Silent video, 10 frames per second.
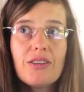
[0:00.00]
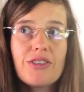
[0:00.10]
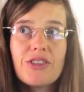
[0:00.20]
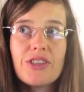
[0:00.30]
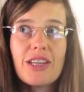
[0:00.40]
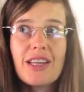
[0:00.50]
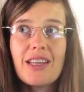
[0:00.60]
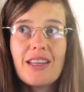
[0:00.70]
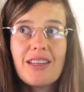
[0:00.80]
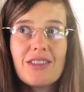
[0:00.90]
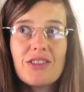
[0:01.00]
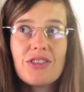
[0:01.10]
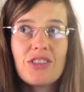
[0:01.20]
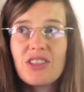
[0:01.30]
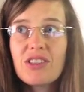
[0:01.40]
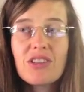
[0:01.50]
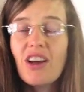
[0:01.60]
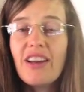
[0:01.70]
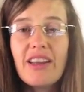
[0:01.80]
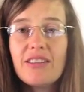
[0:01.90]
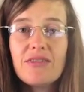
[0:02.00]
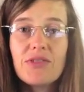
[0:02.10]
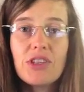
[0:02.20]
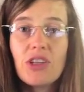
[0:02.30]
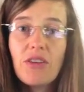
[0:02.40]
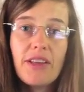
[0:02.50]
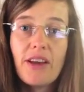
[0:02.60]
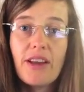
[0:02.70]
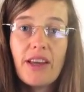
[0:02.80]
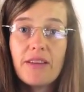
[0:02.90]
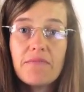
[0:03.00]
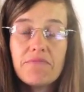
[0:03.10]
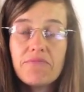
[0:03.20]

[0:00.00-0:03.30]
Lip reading: she just got it. She totally got it,